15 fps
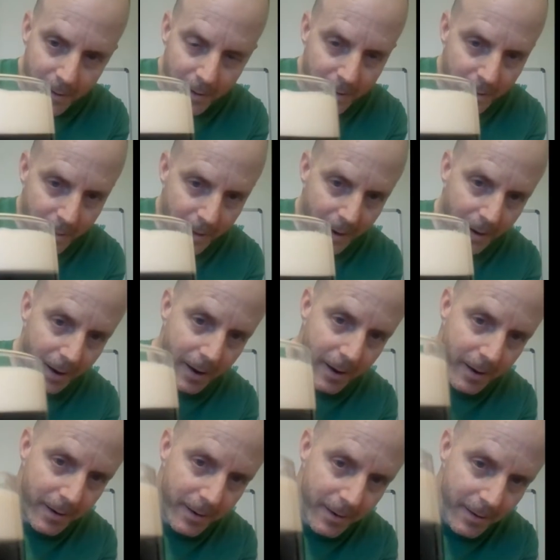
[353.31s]
Look at that
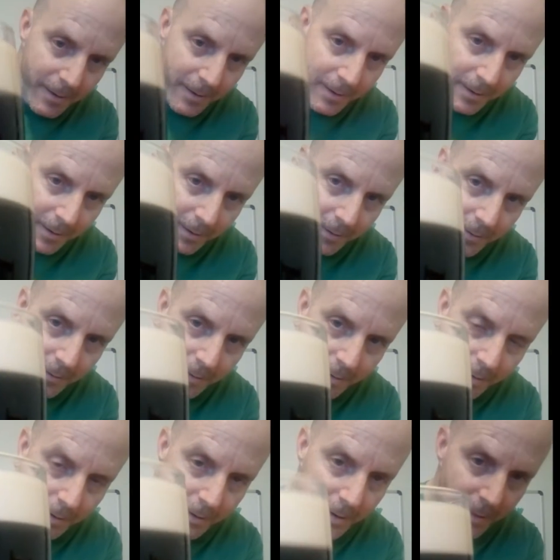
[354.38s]
head.
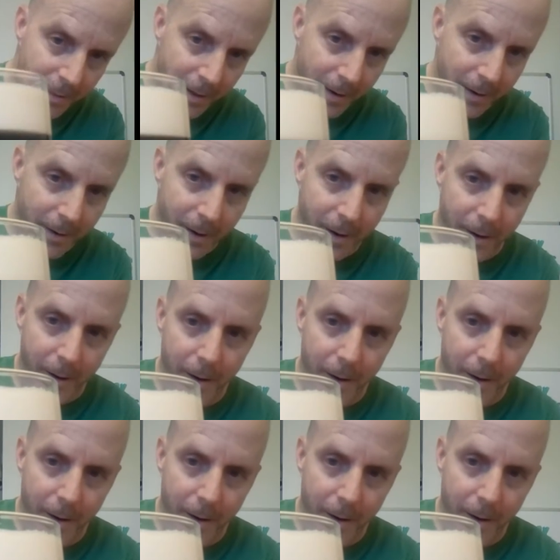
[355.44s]
Look at that